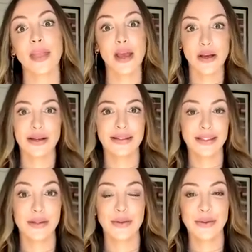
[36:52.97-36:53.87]
And by the way, you
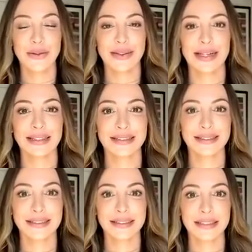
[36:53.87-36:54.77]
didn't send me these photos.
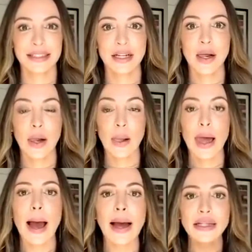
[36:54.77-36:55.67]
I pulled them from
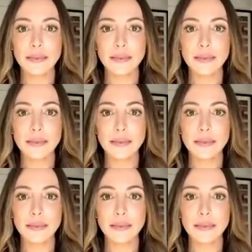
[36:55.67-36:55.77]
online.